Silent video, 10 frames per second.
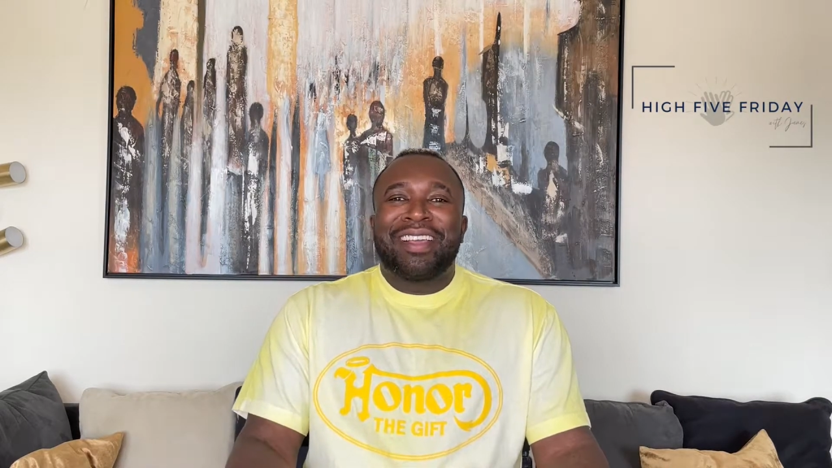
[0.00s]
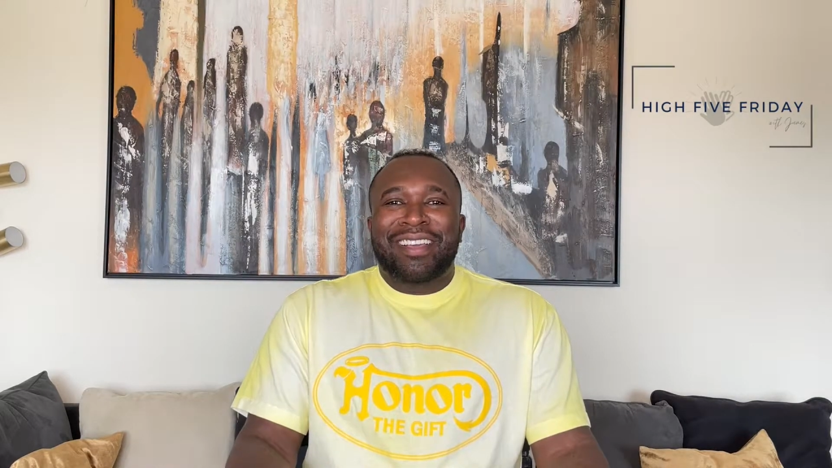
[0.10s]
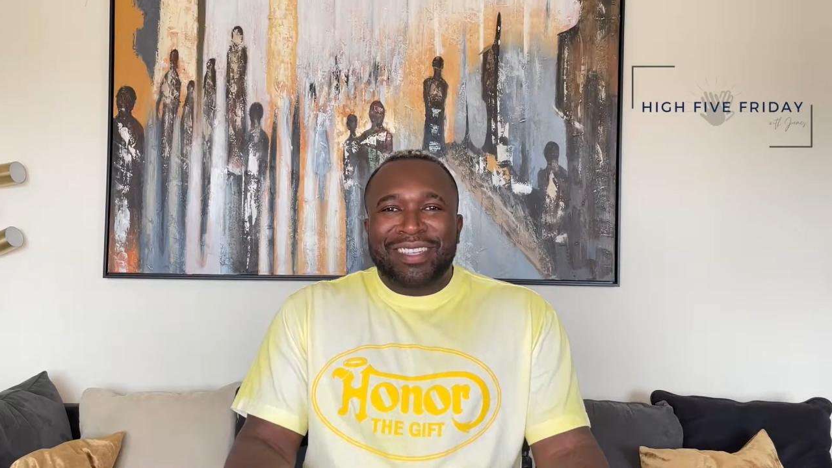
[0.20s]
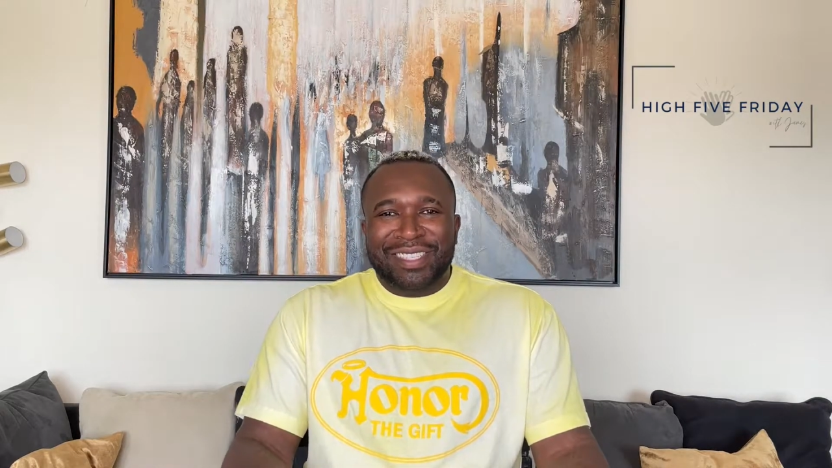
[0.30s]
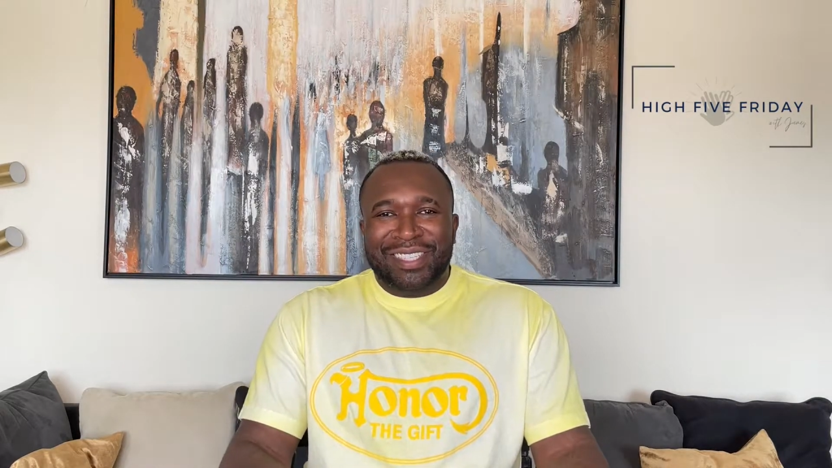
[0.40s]

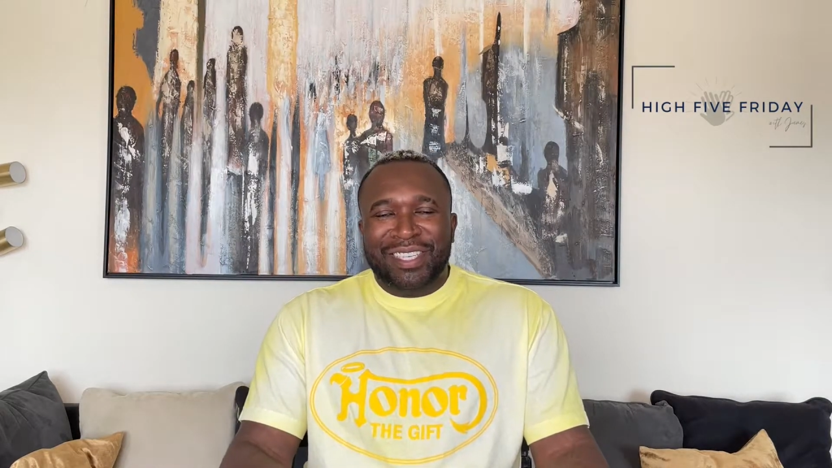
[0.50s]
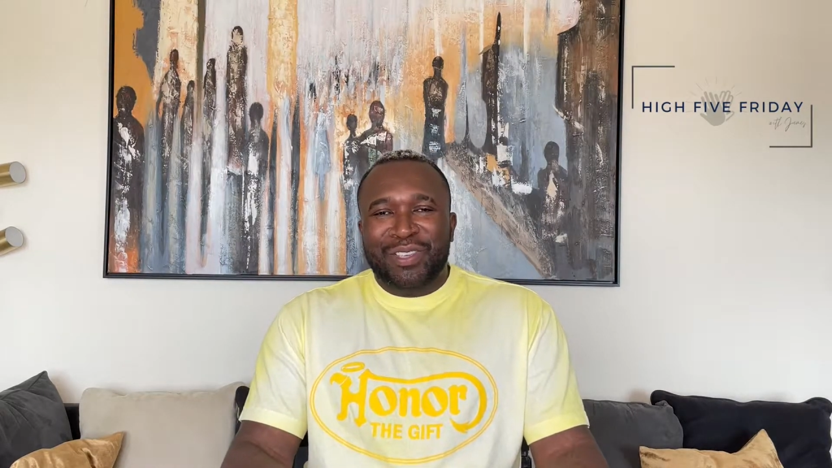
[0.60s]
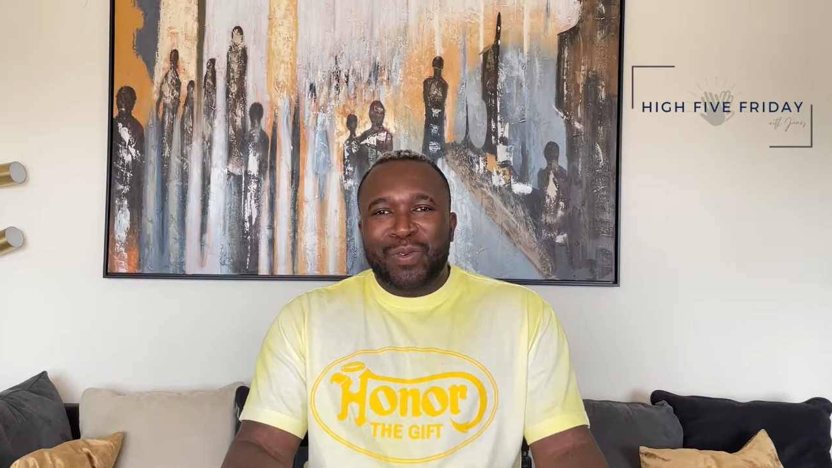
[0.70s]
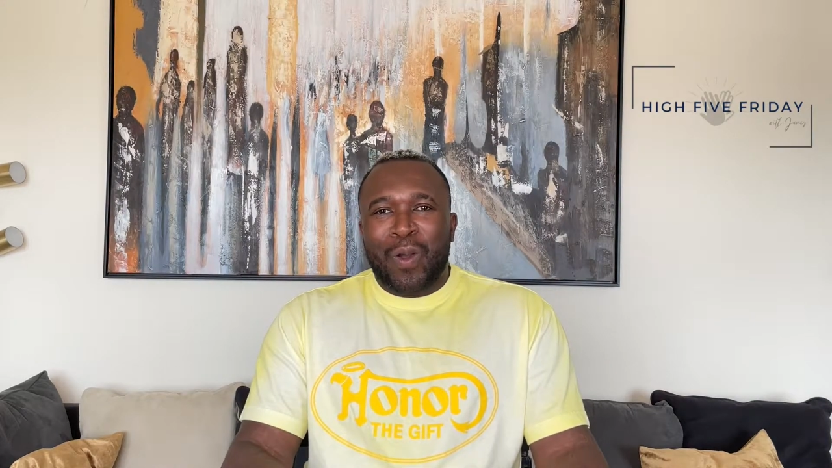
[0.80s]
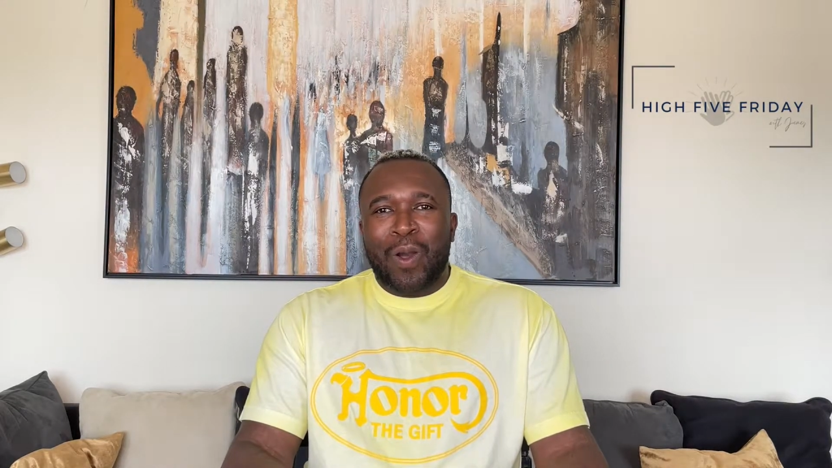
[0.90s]
Good to see
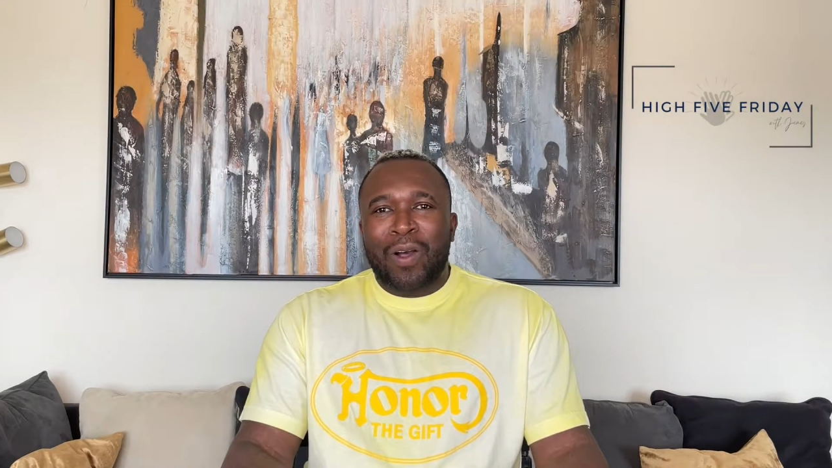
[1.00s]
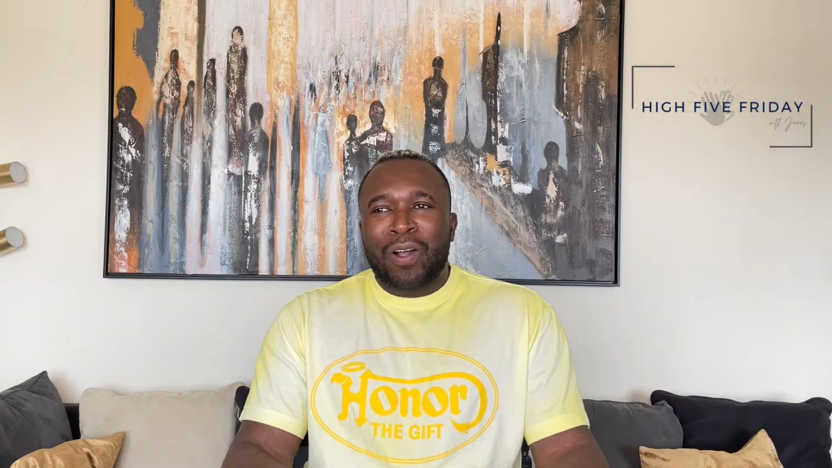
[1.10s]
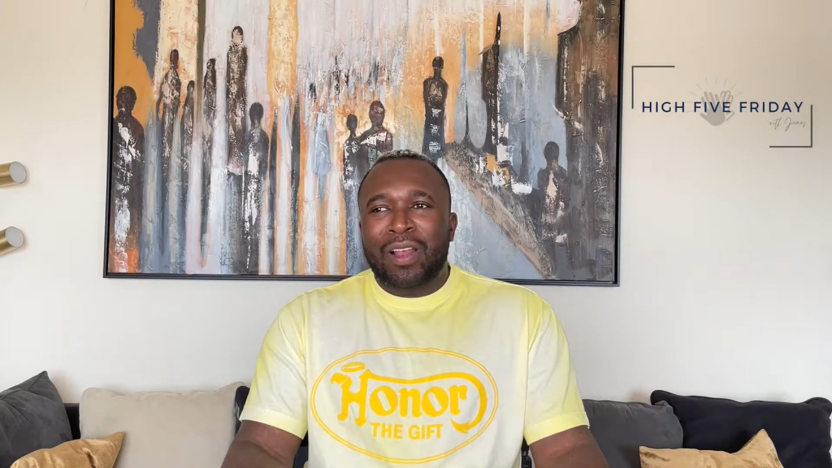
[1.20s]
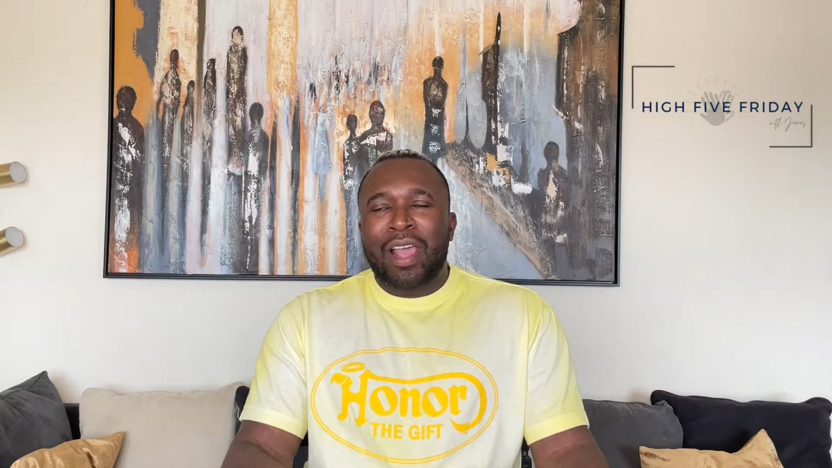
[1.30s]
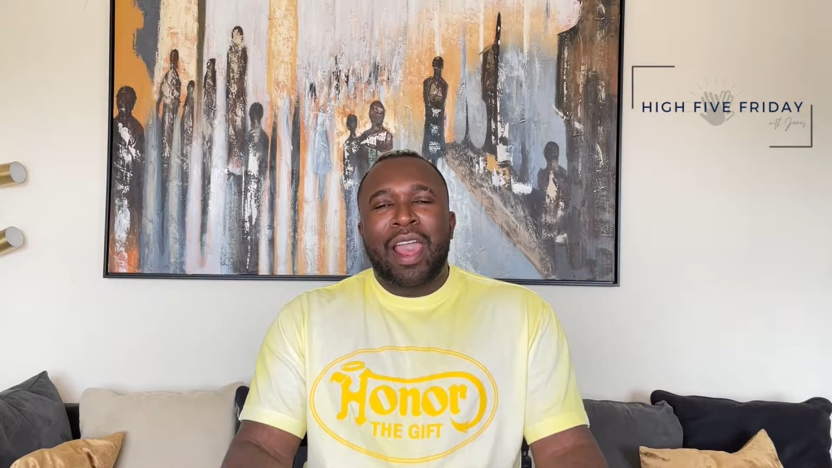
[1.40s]
you
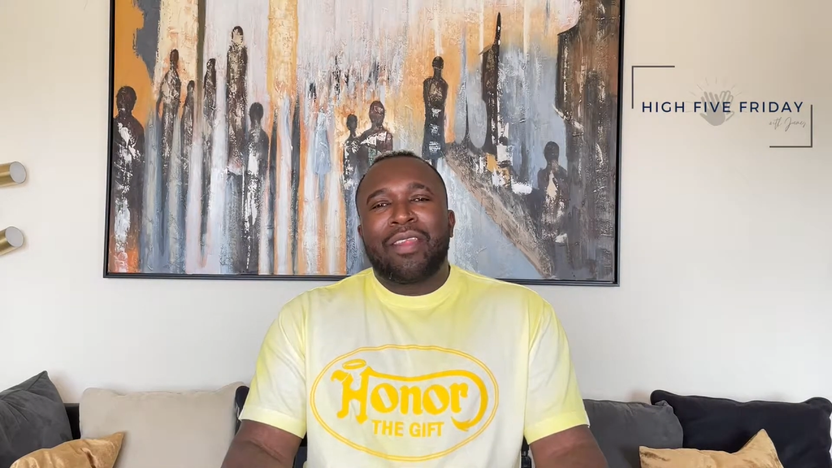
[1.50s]
all.